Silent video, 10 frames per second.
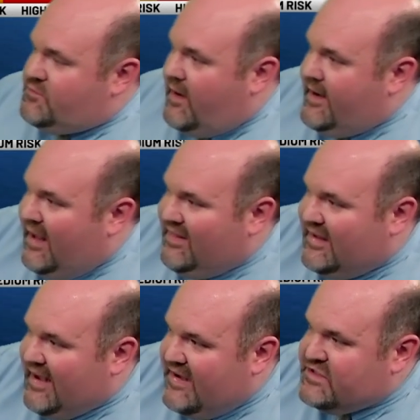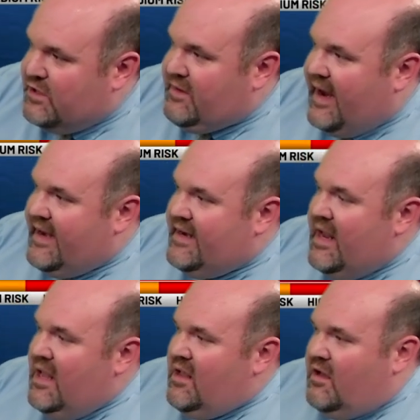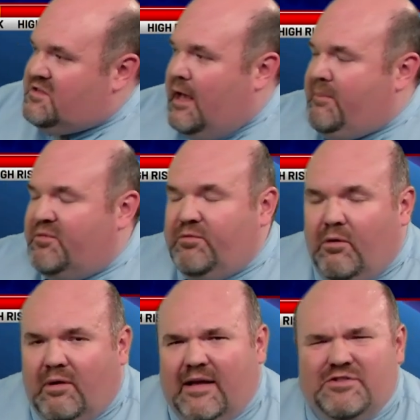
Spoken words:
Right now, that guy's located on top of Florida,